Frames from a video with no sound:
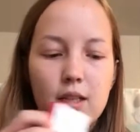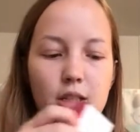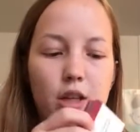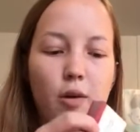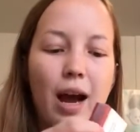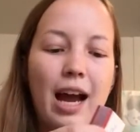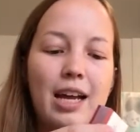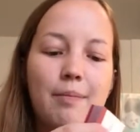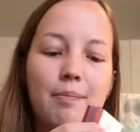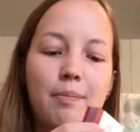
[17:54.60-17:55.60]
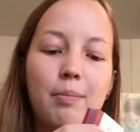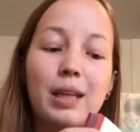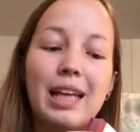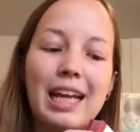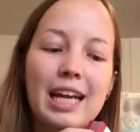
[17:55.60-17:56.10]
So I
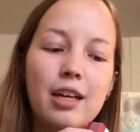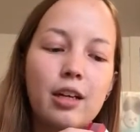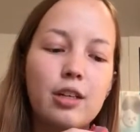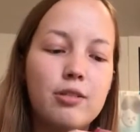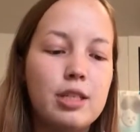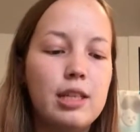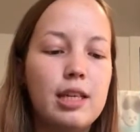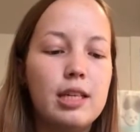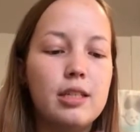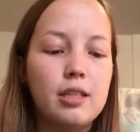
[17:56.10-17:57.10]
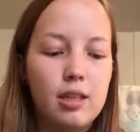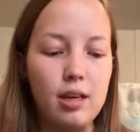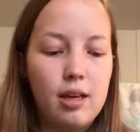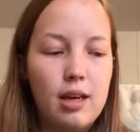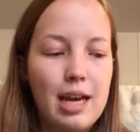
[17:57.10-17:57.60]
planned on using these,
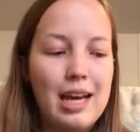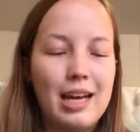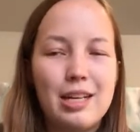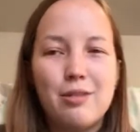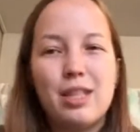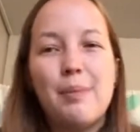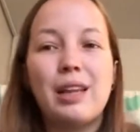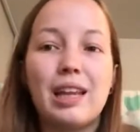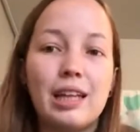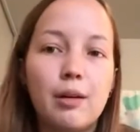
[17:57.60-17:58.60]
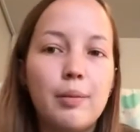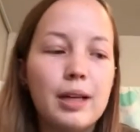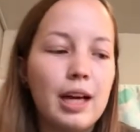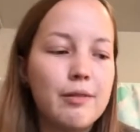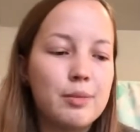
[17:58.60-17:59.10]
and I used them a little
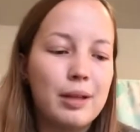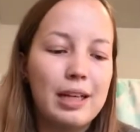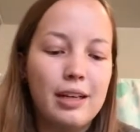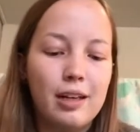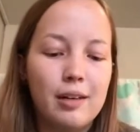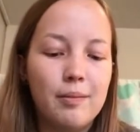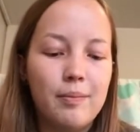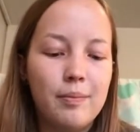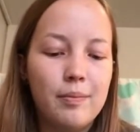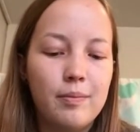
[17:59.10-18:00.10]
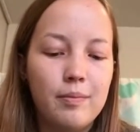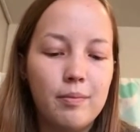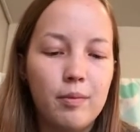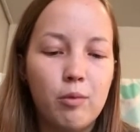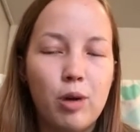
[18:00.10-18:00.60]
bit. I was planning on,
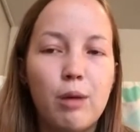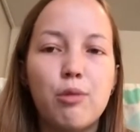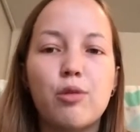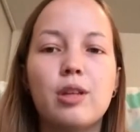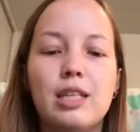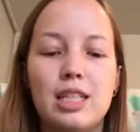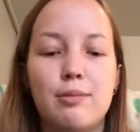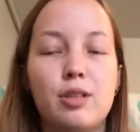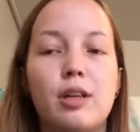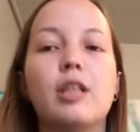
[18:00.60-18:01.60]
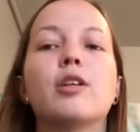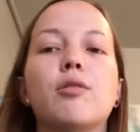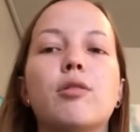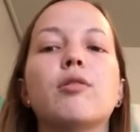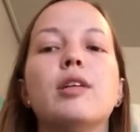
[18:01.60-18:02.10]
well before the exam, starting to
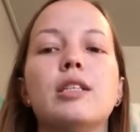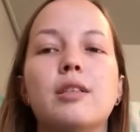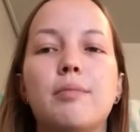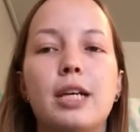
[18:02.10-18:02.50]
go through these and